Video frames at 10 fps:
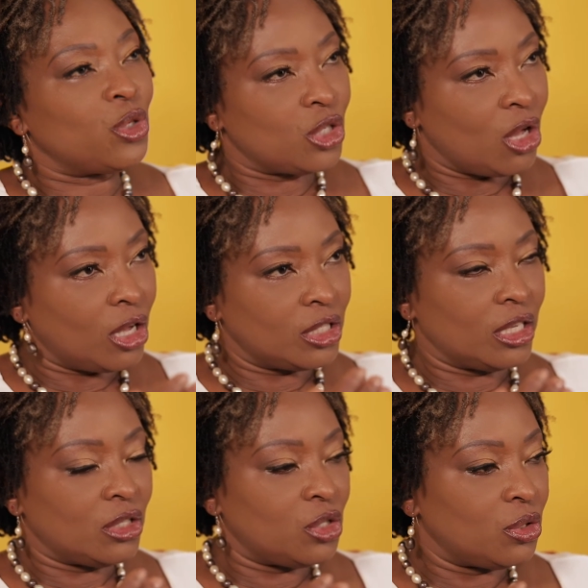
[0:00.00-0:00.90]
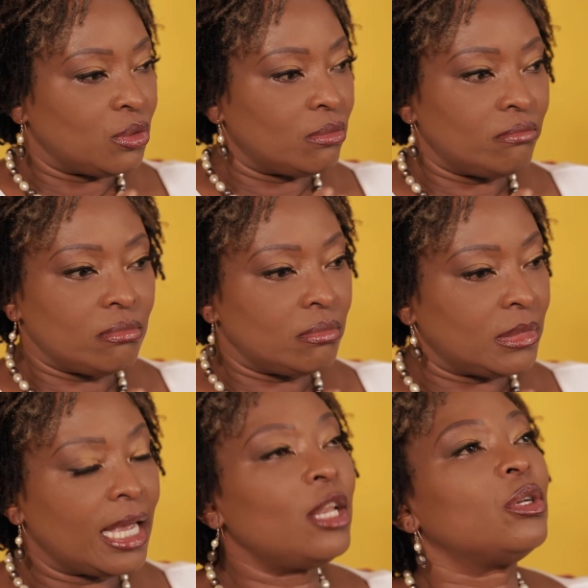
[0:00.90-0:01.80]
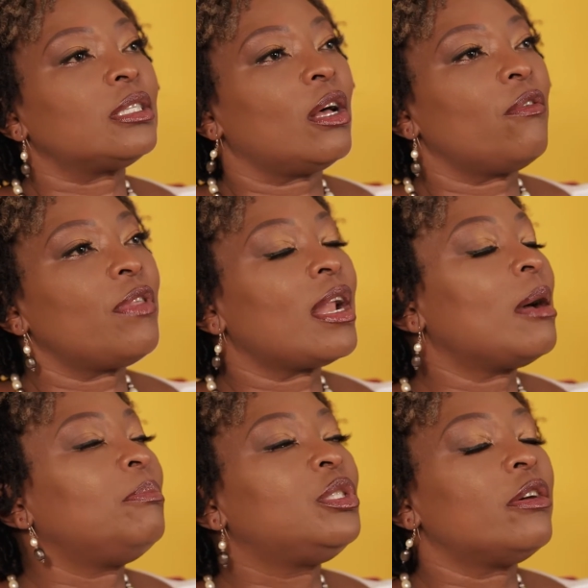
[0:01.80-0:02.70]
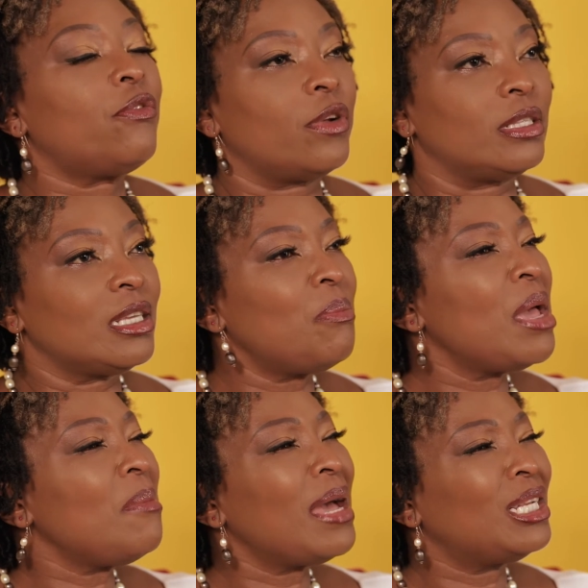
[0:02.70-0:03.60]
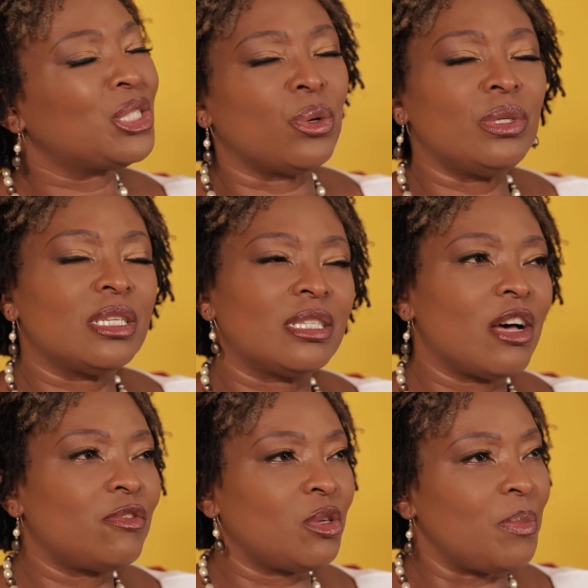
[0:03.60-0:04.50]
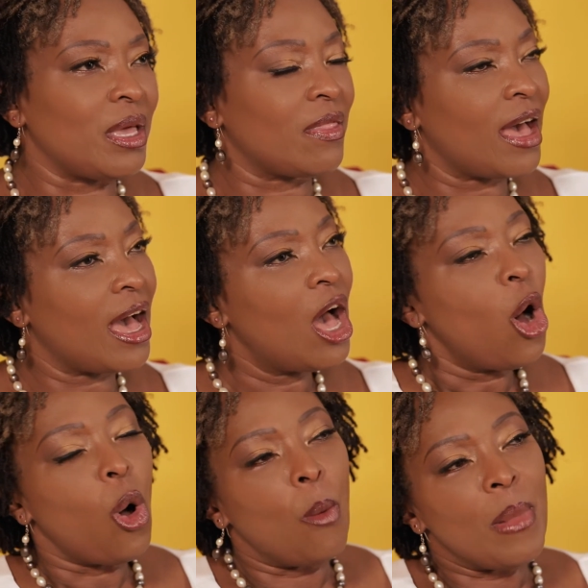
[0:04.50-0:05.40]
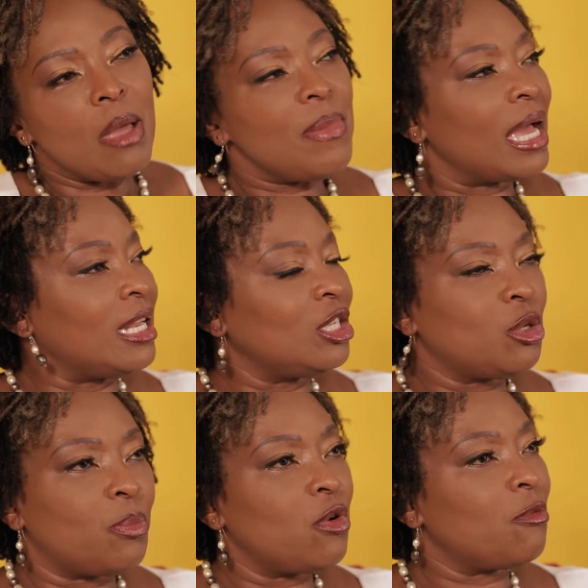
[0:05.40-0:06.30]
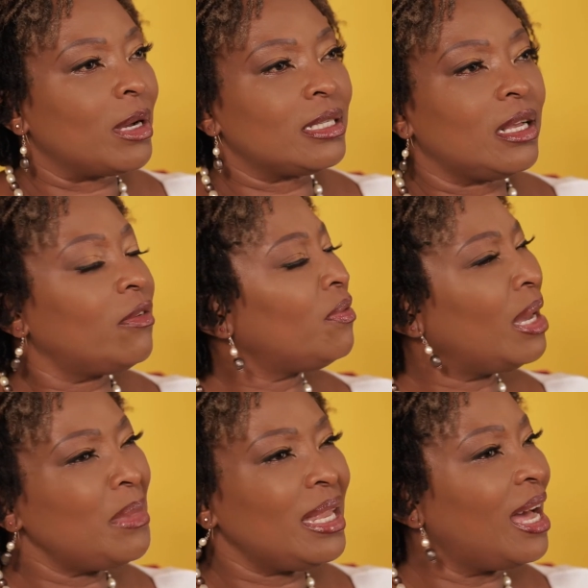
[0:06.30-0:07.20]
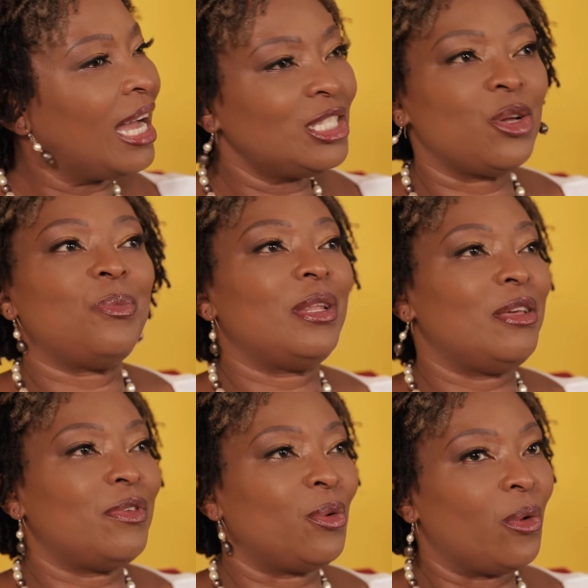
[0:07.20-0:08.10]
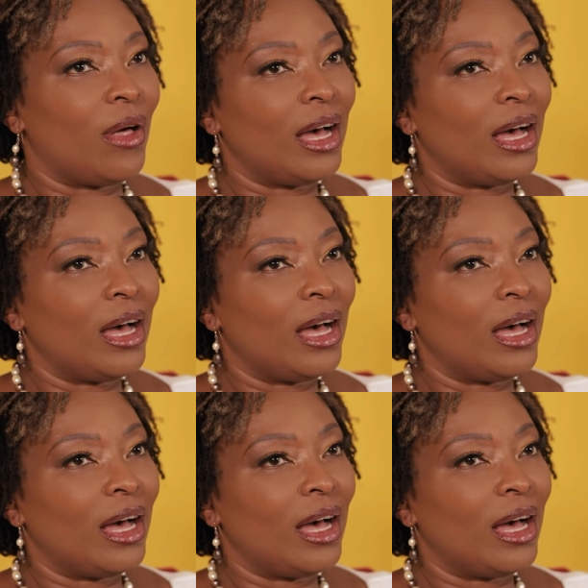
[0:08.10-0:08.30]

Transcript: you're starting to tell yourself that I'm different and maybe I don't deserve to be there, or maybe I need to prove myself. I mean, I don't believe in all